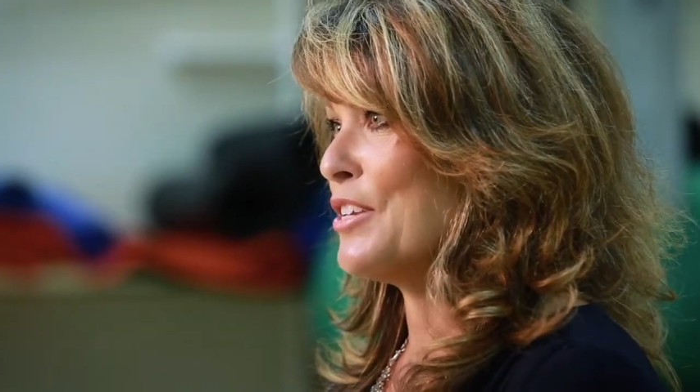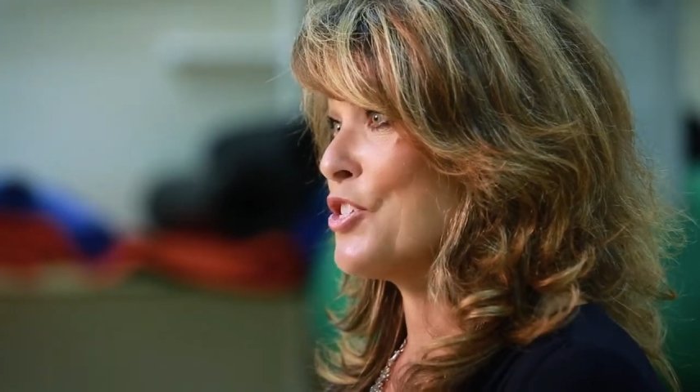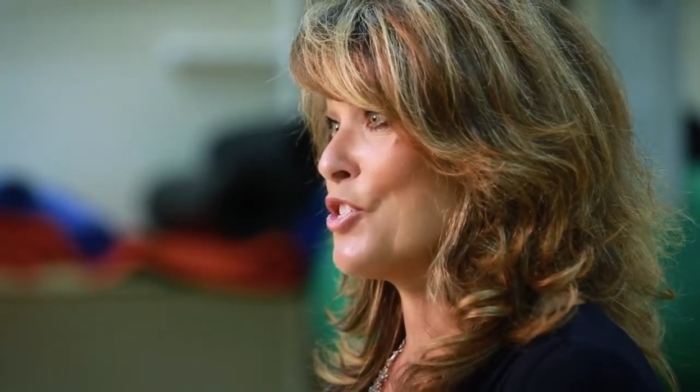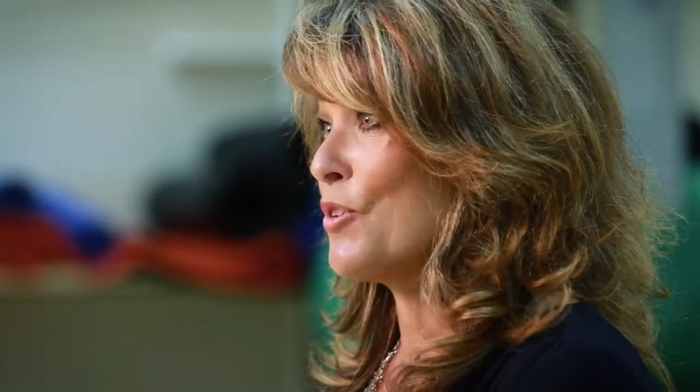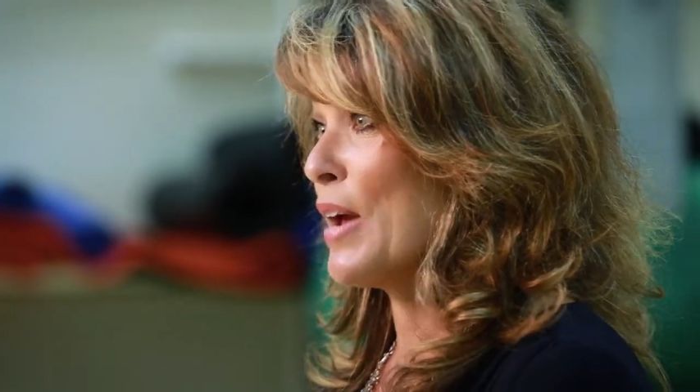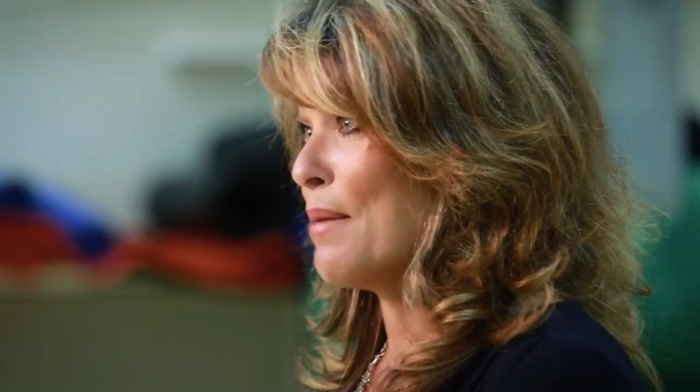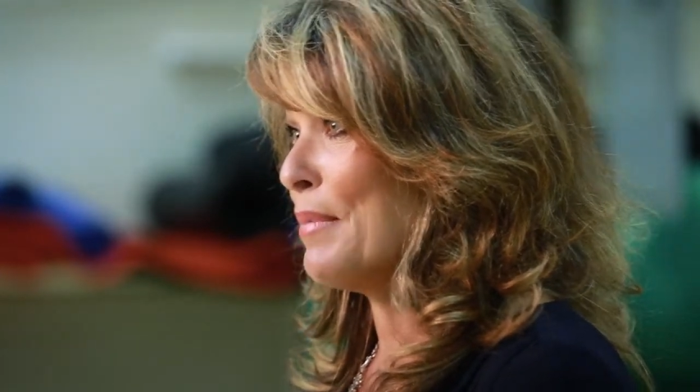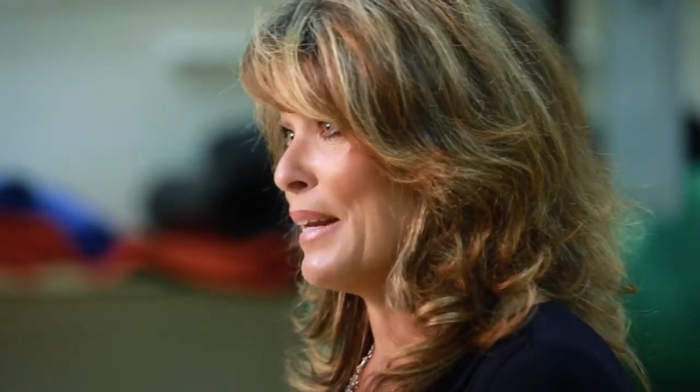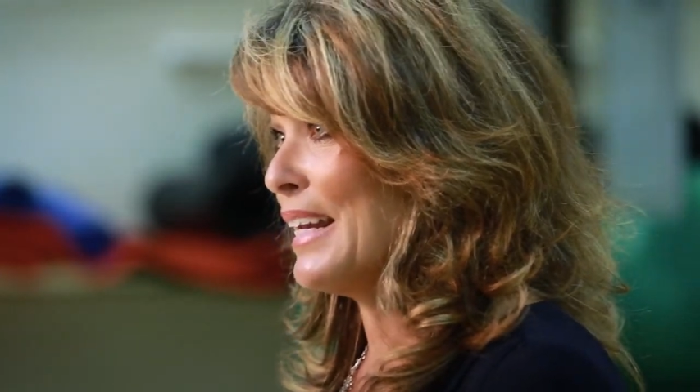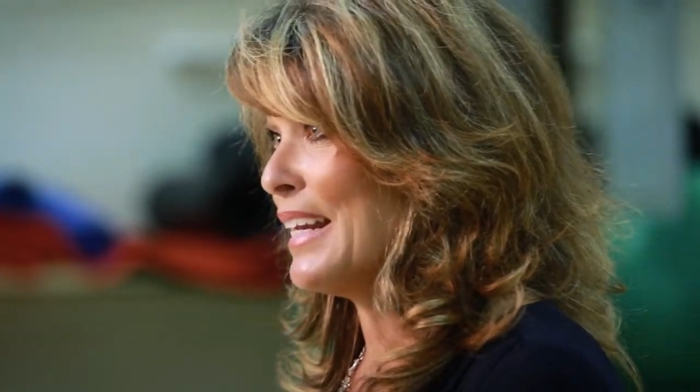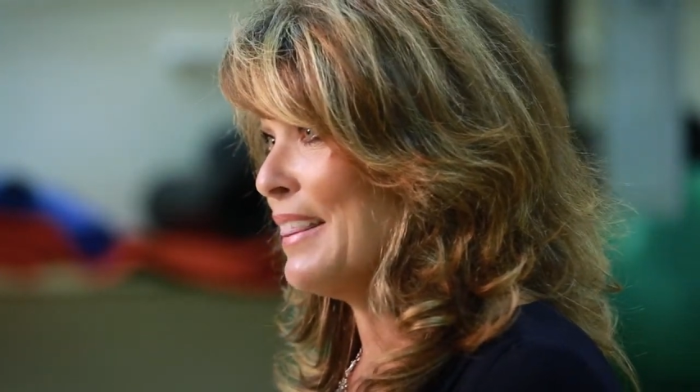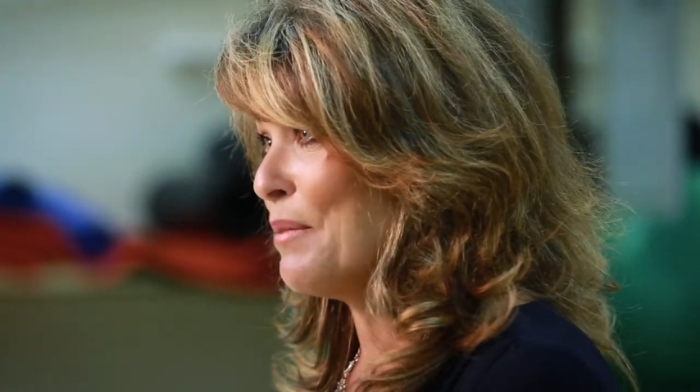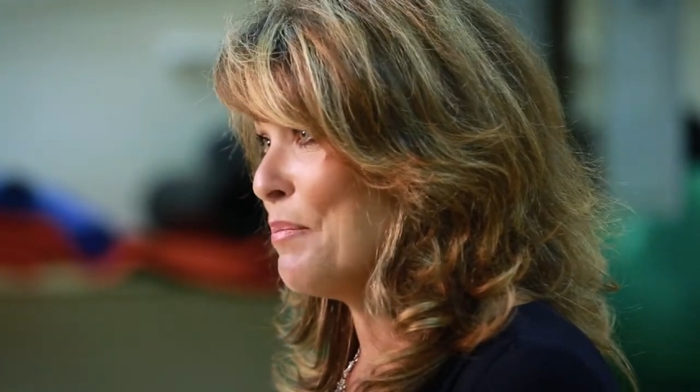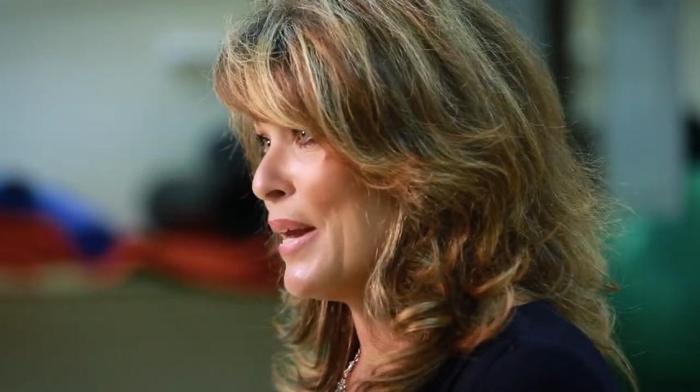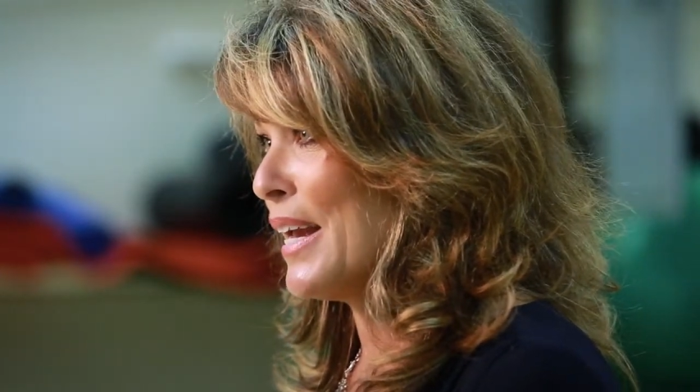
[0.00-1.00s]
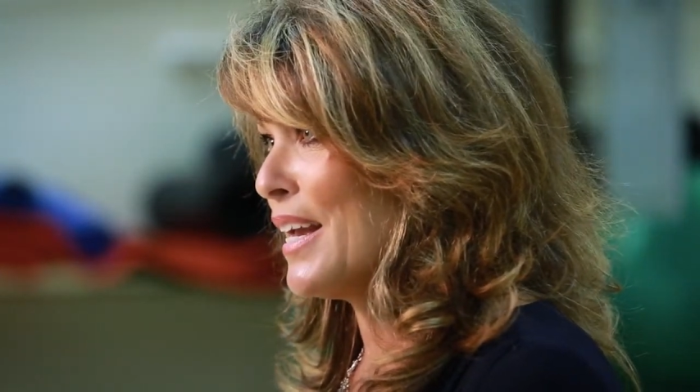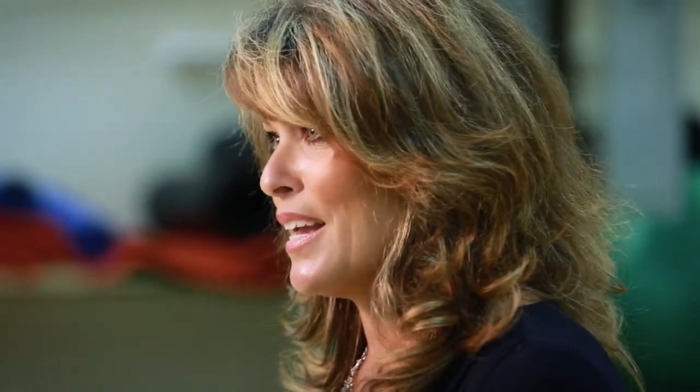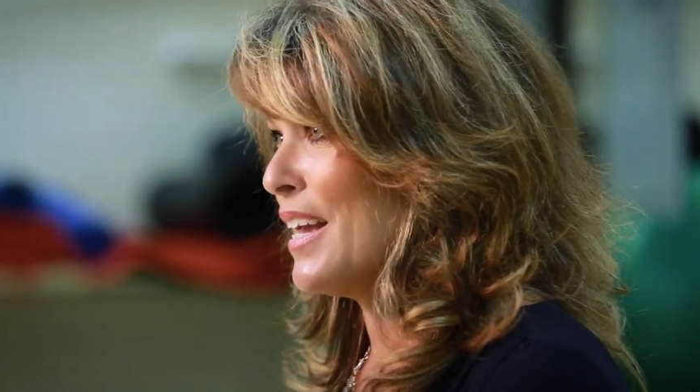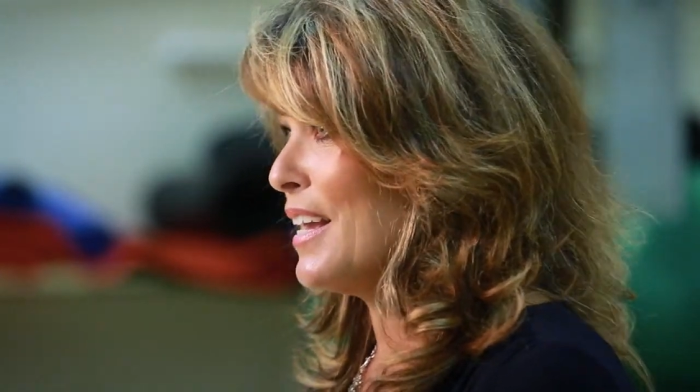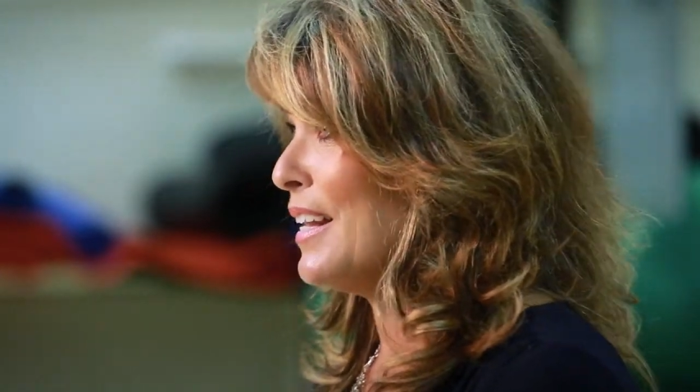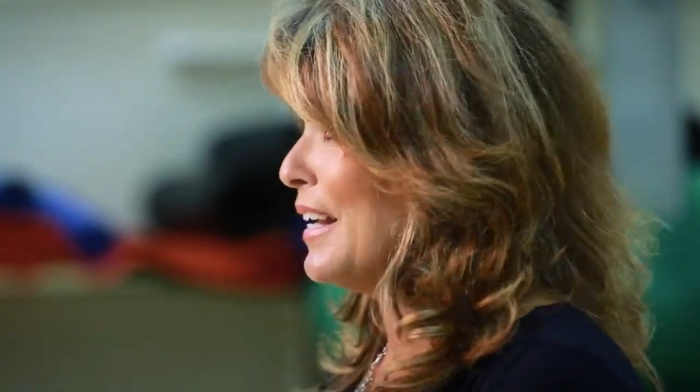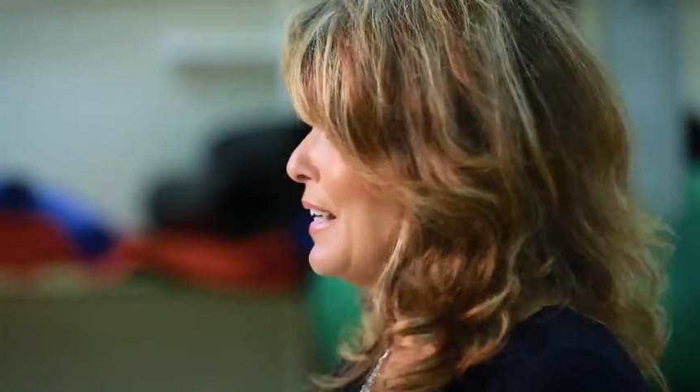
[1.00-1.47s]
strap me in the
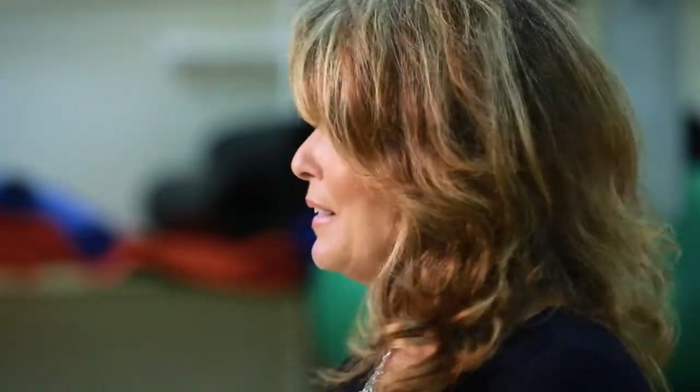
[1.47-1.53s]
bed.